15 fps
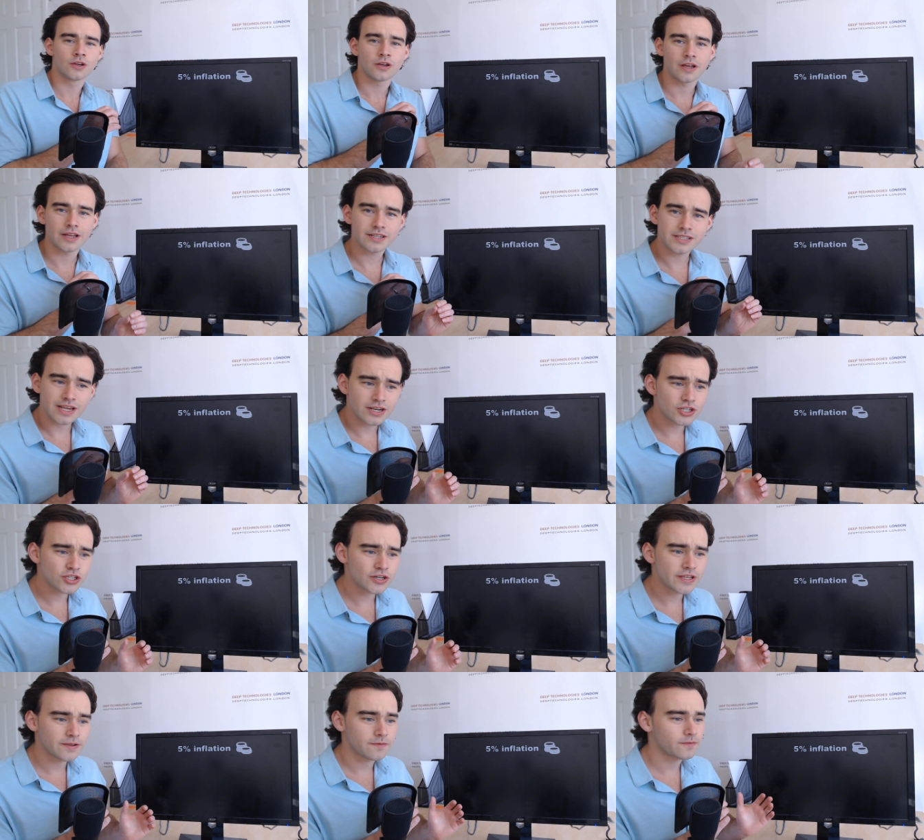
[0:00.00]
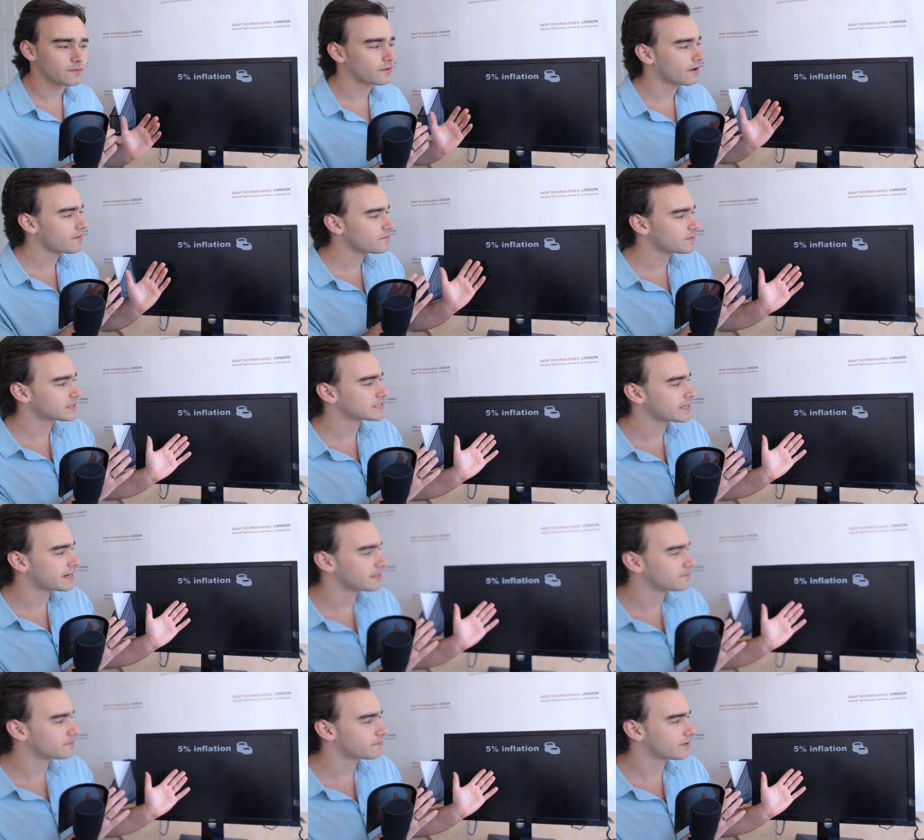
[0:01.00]
Essentially, 5%
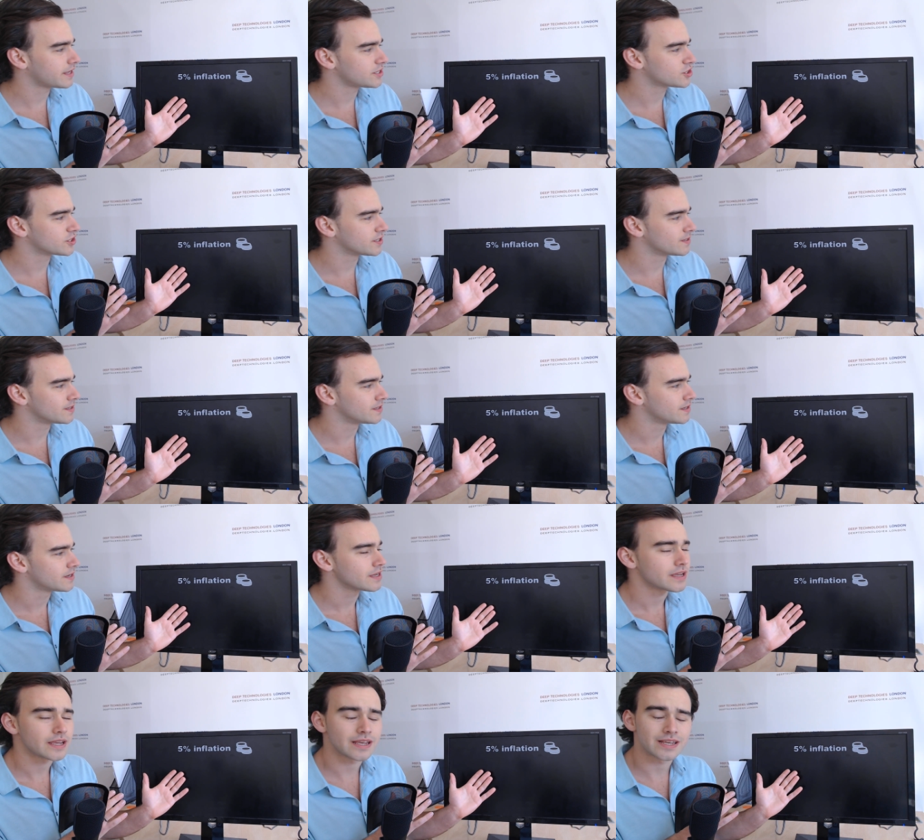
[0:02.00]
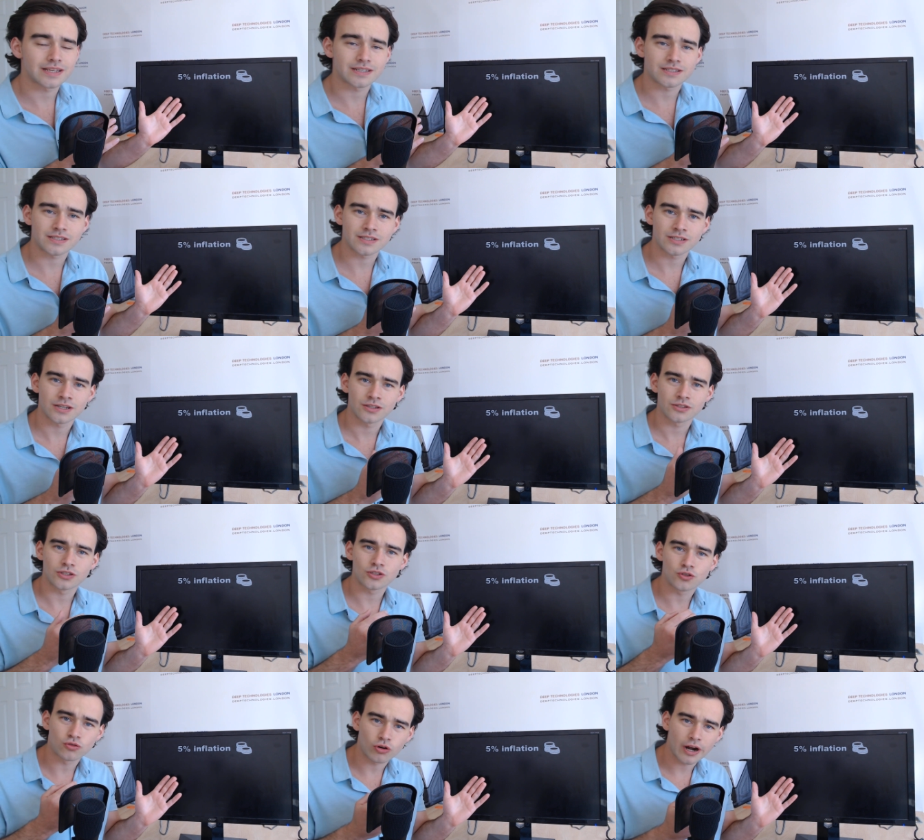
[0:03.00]
inflation is the
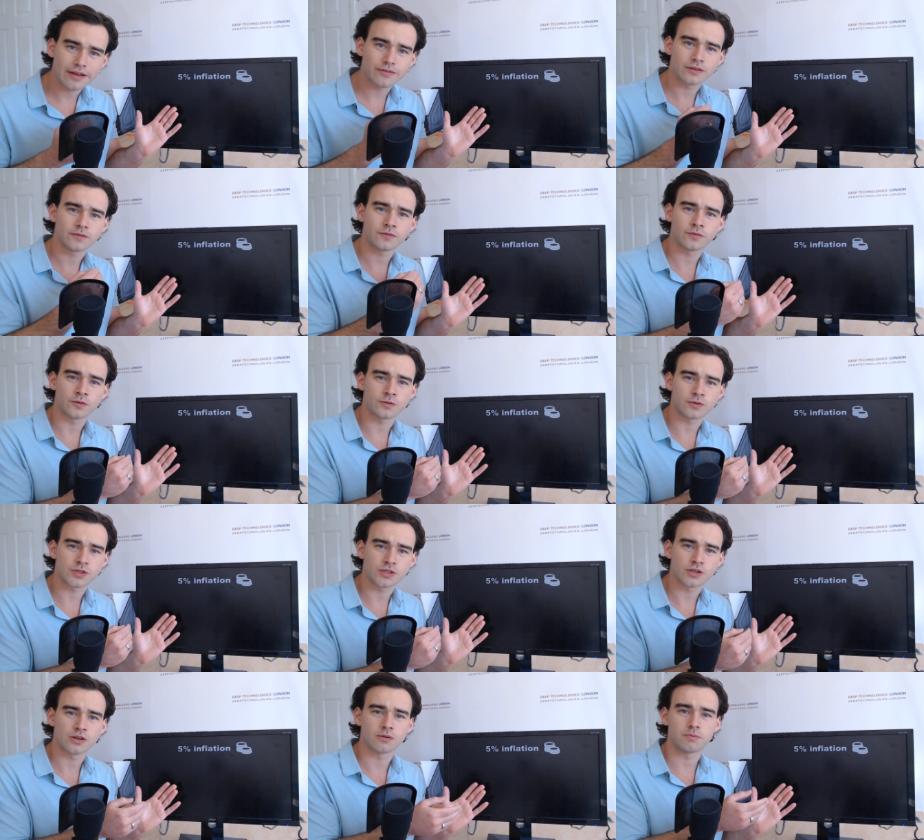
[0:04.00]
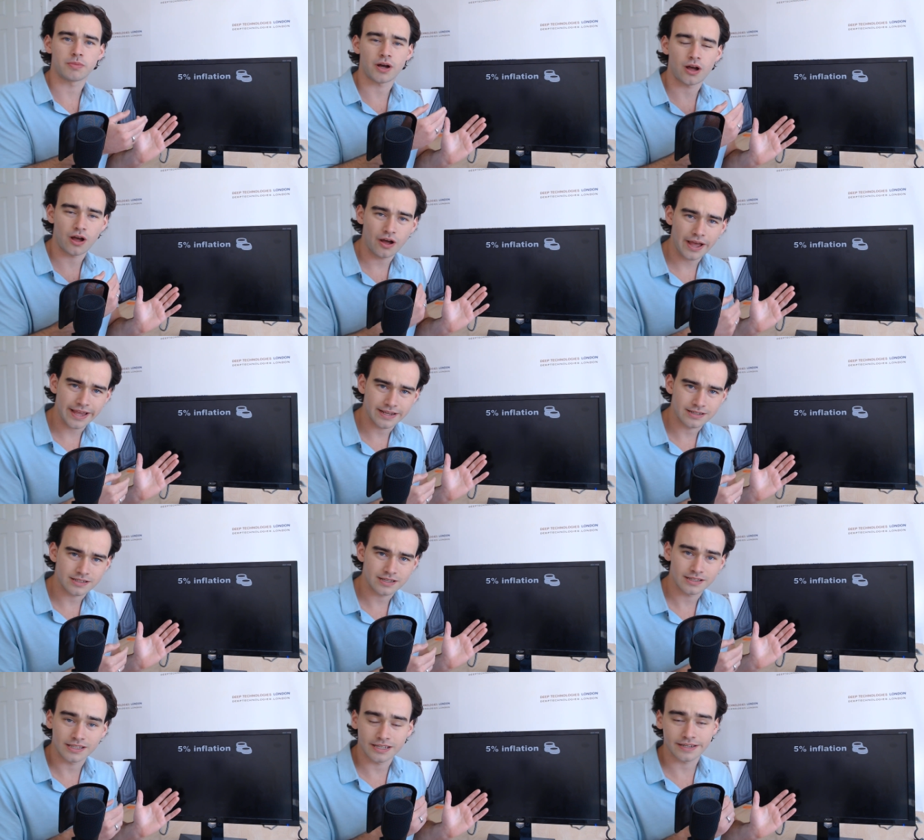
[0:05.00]
driving force behind
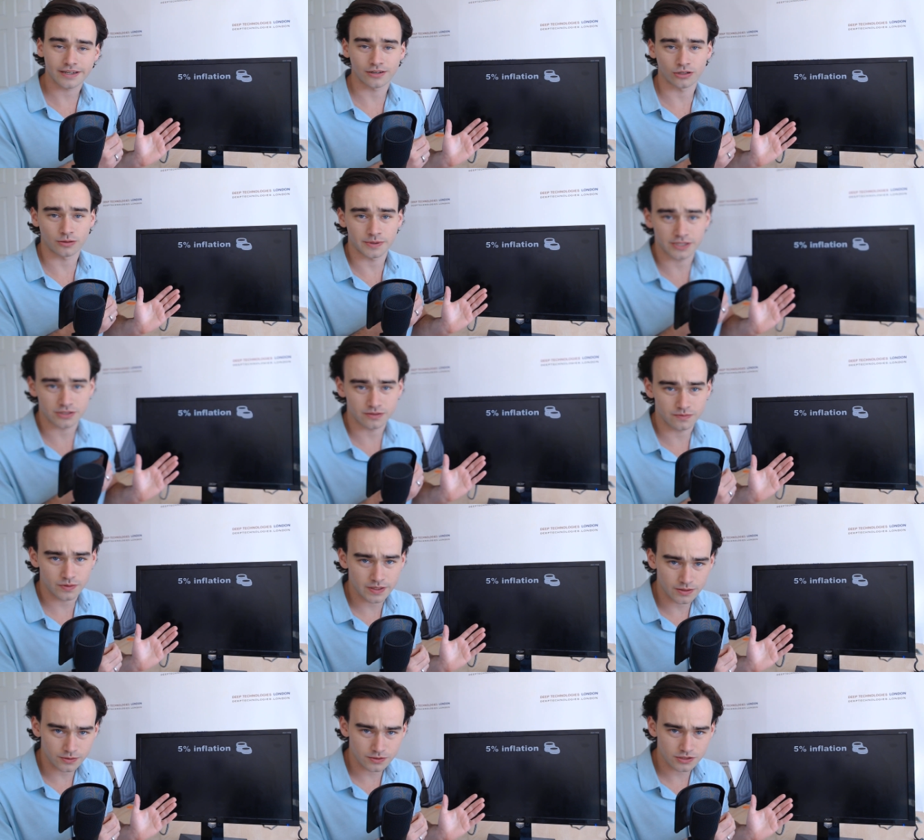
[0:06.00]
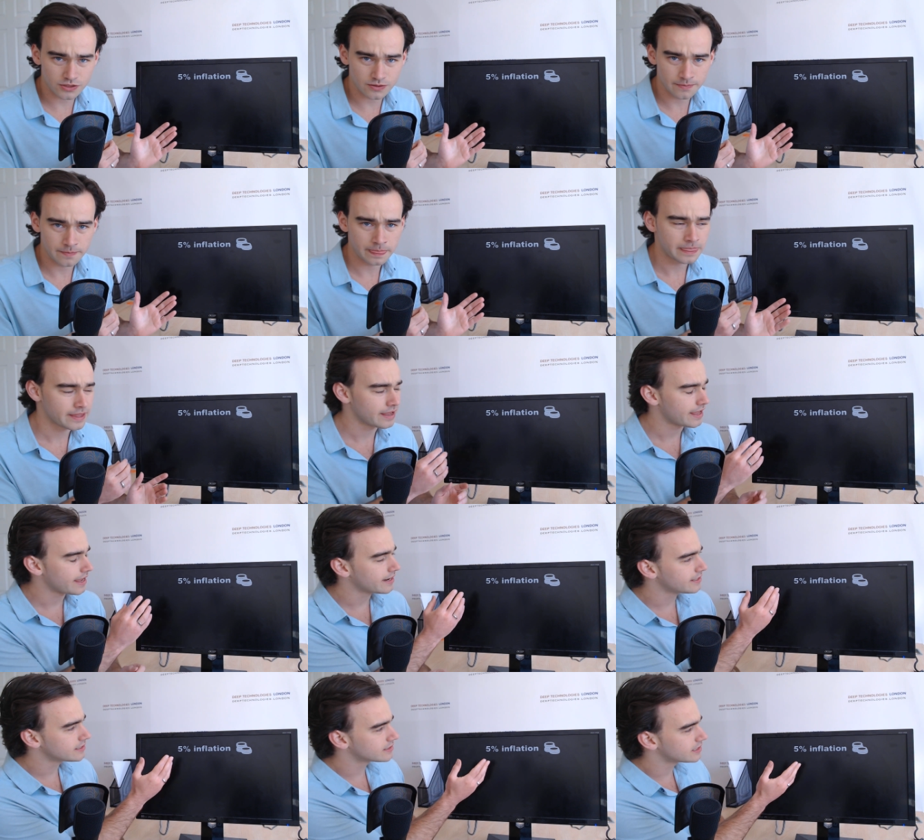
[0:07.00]
the economics of EOS.
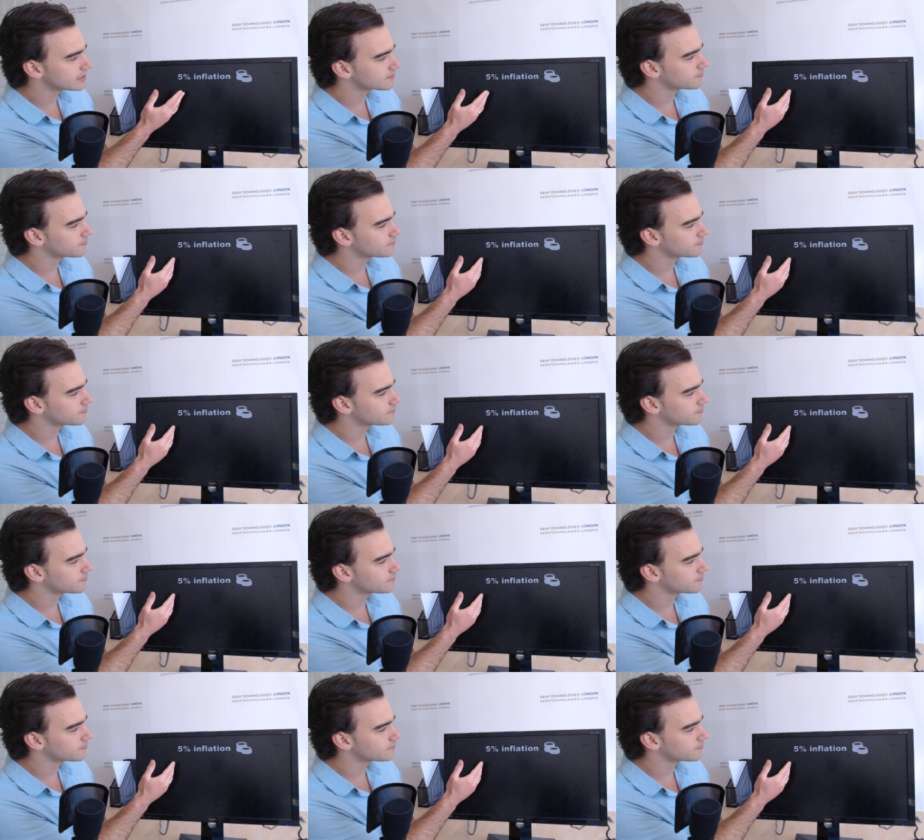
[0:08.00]
It is this